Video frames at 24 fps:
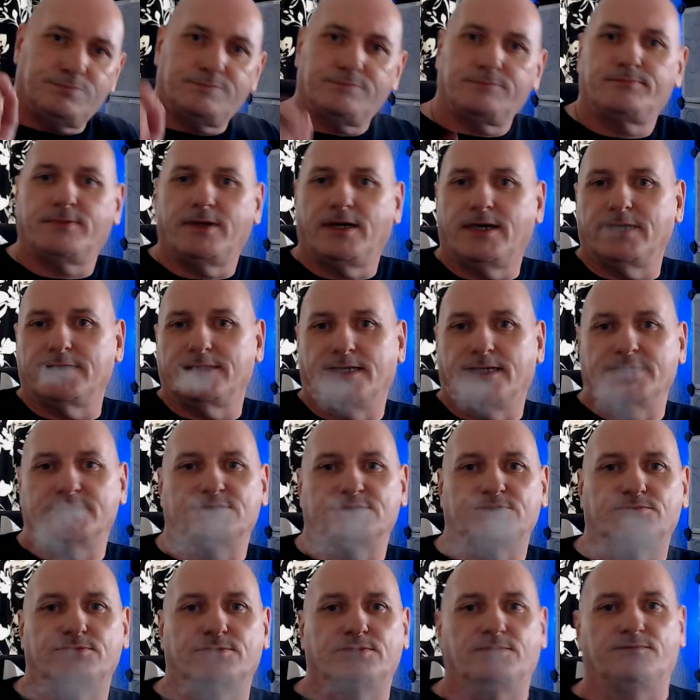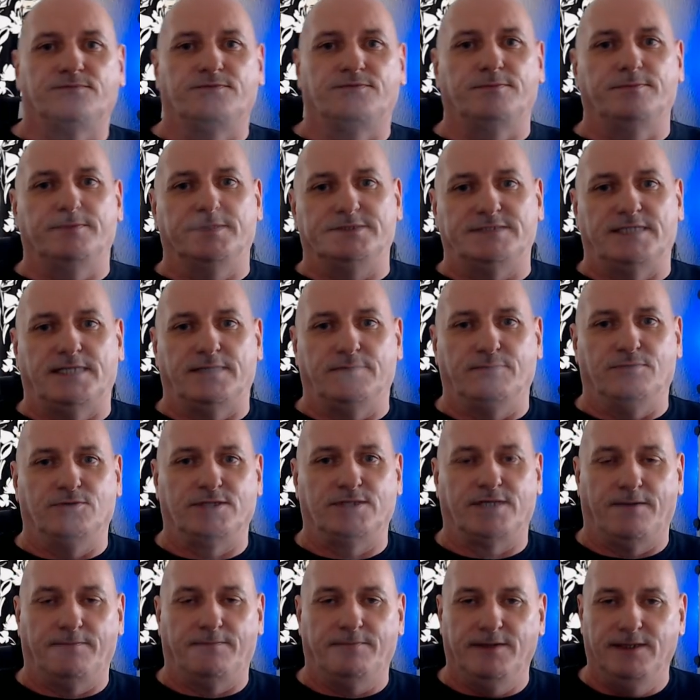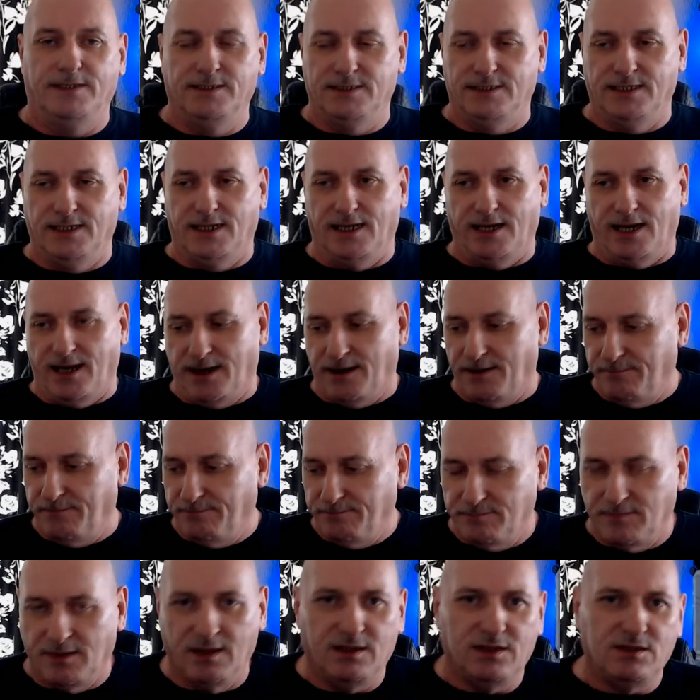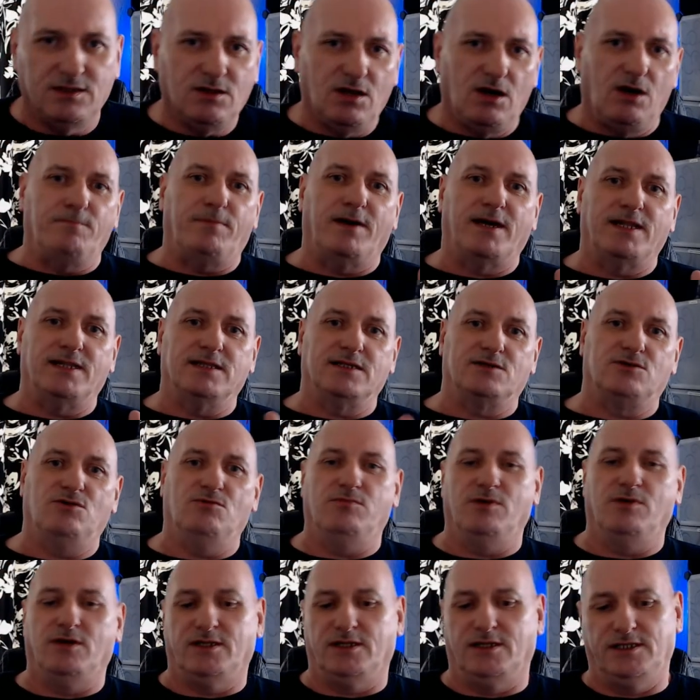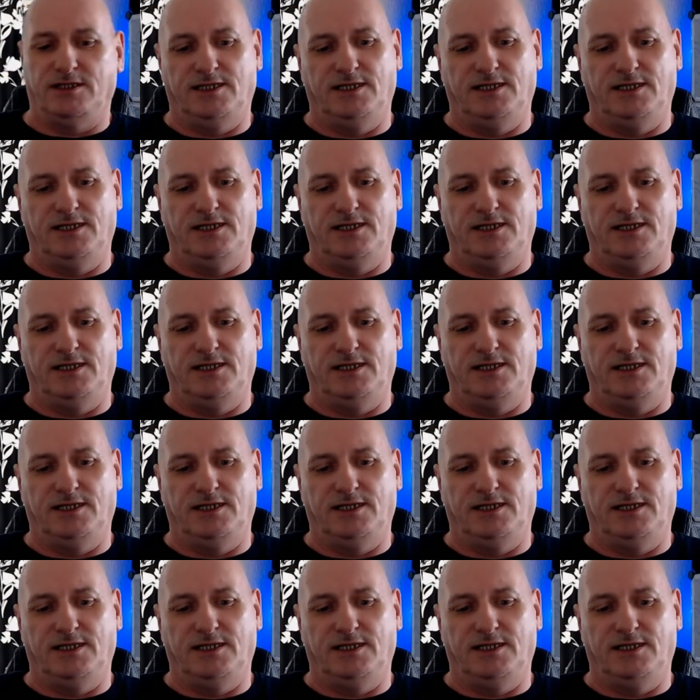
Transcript: hi guys we're up from the table cam um, not a bad little mod eh? there